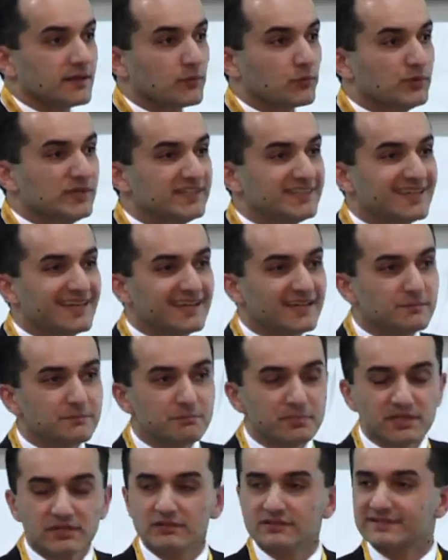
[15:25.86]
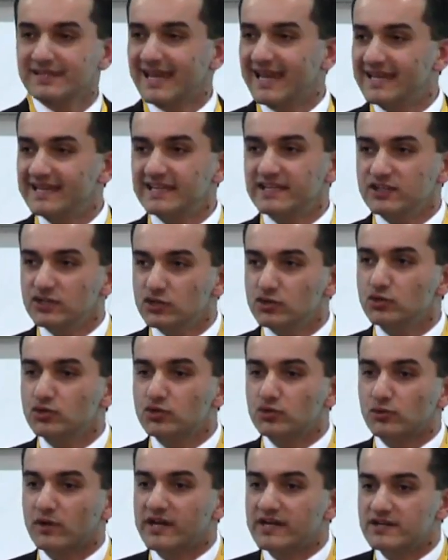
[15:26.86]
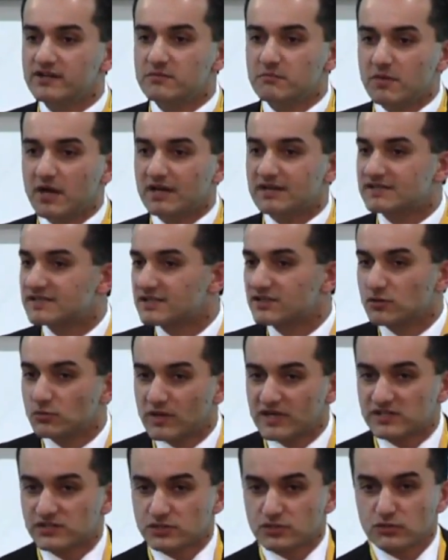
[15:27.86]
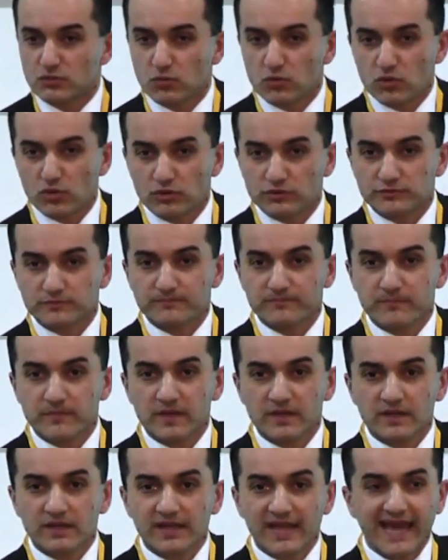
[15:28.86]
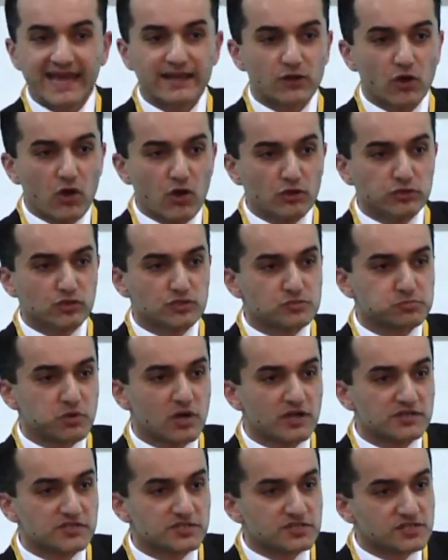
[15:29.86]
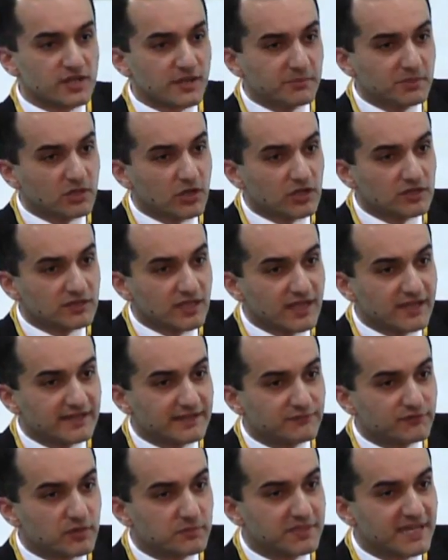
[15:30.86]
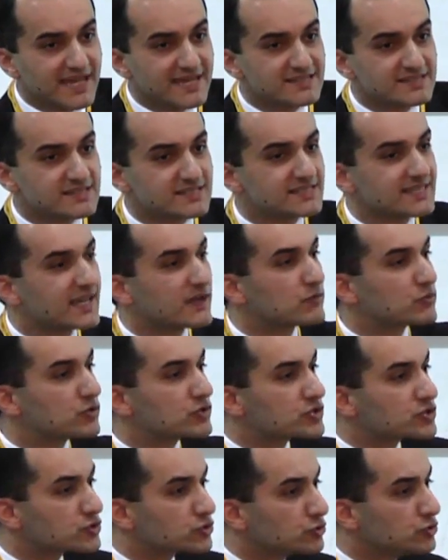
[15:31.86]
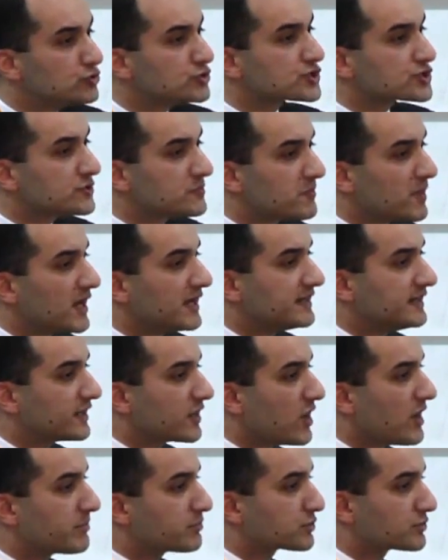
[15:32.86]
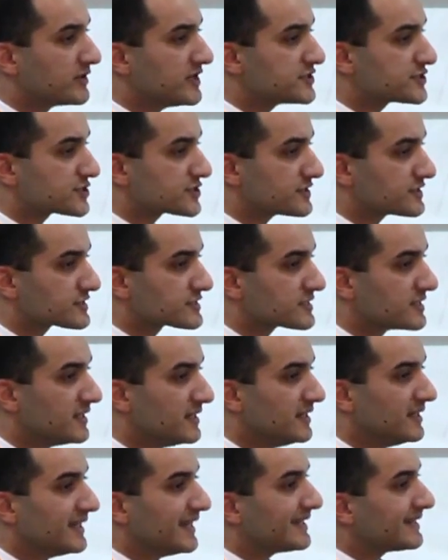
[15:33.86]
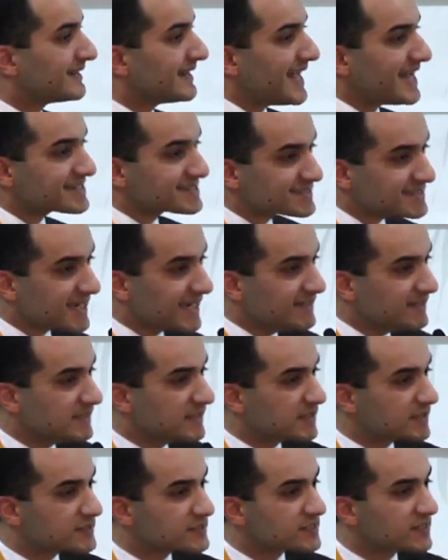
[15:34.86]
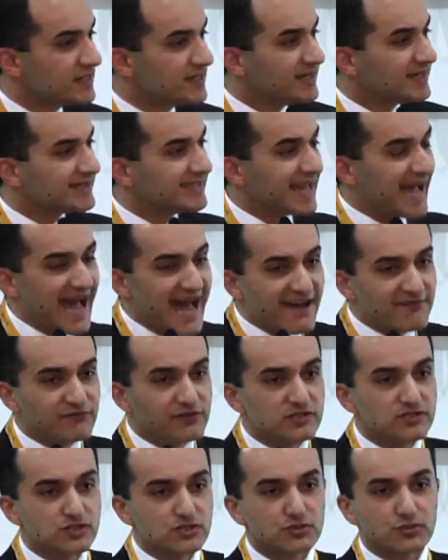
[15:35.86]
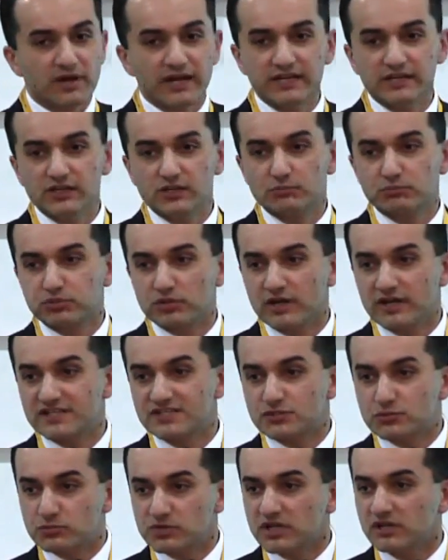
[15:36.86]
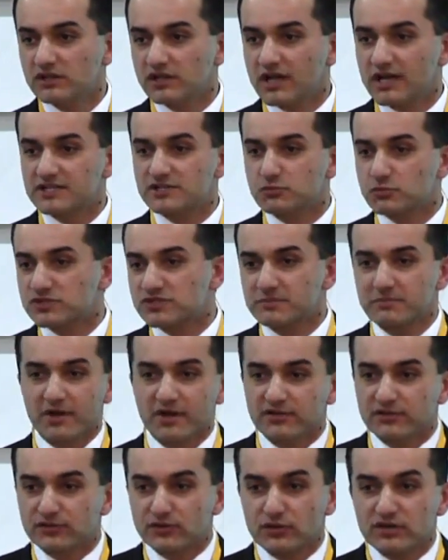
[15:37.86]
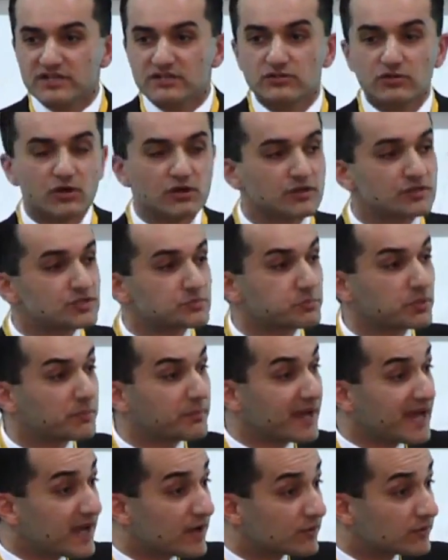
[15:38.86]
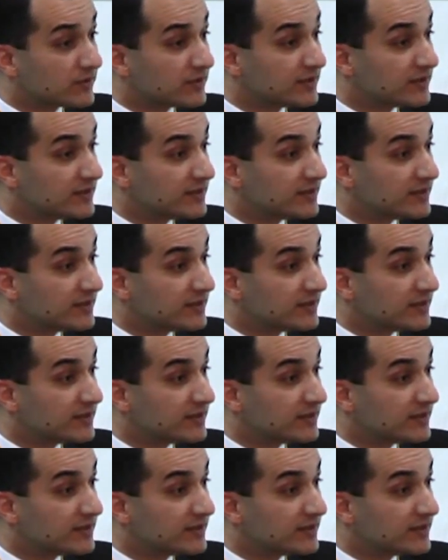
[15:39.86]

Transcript: We didn't build any new uranium mines in the Western world. And all those projects coming online from Kazakhstan were solution mining operations. In the last 10 years, the average uranium price realized was about $30 per pound.